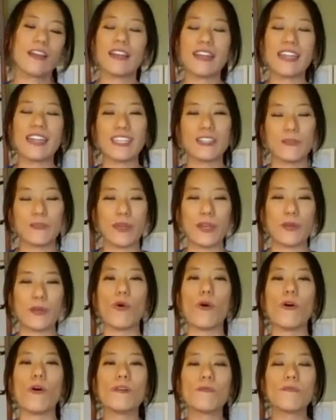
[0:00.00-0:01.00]
need to be
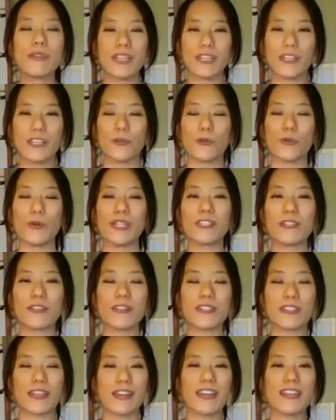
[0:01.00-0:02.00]
warm in your
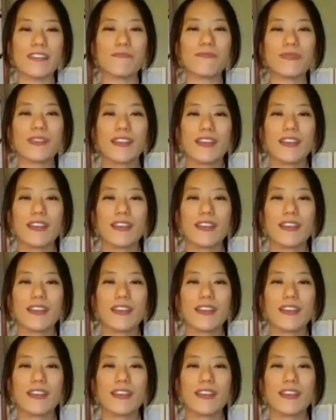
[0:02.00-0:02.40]
winter time.